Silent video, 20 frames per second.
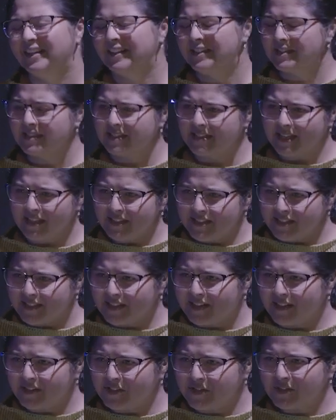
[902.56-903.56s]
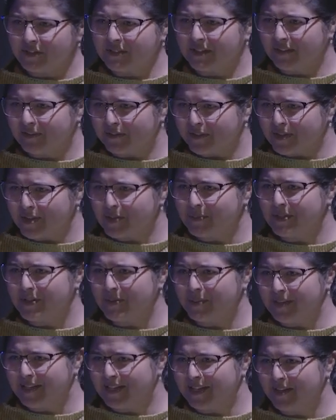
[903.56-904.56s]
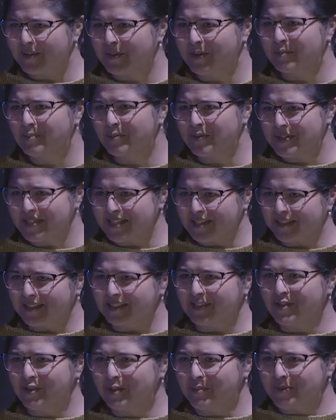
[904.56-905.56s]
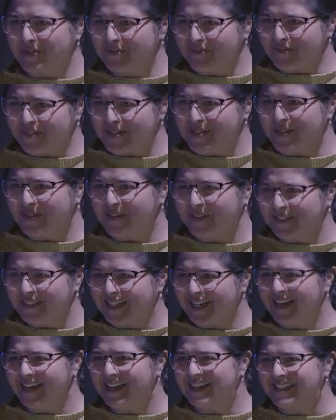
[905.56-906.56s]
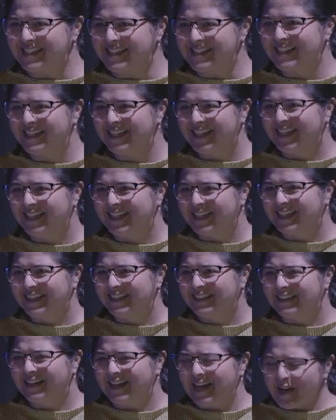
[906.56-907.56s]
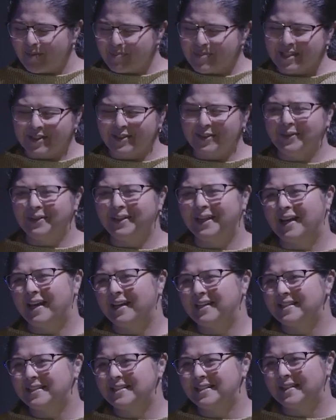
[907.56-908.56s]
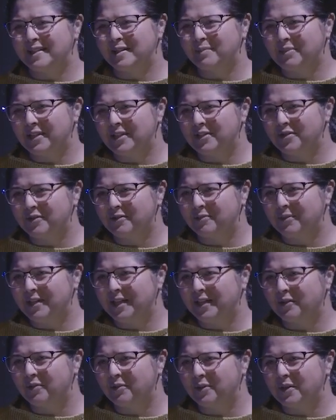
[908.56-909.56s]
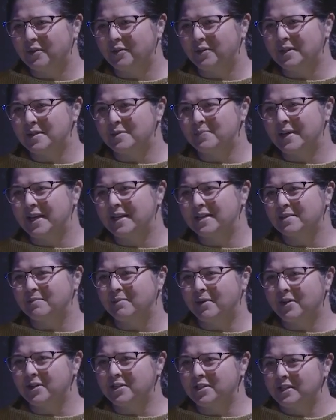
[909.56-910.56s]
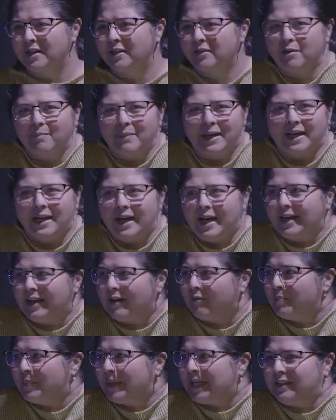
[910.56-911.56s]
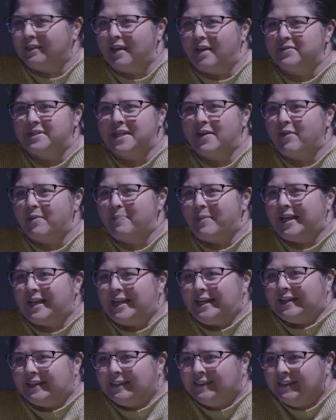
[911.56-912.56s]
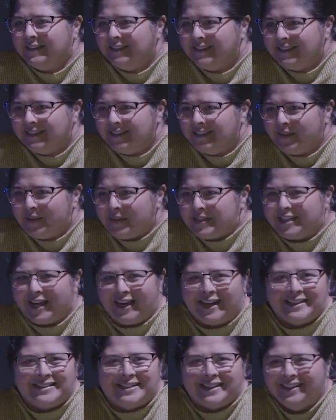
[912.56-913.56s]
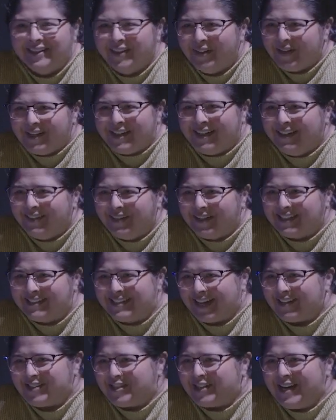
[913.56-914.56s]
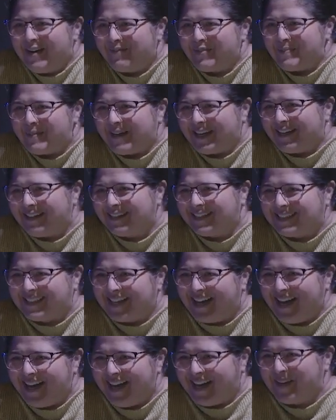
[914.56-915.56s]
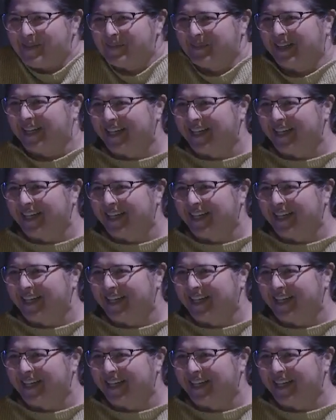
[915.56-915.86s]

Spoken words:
Such a cultural difference between here and Brazil in terms of physical touch. Absolutely. I just had the pleasure of being in Rio this past March, and I thought, my God, everybody loves everybody. We're just touching everybody all the time.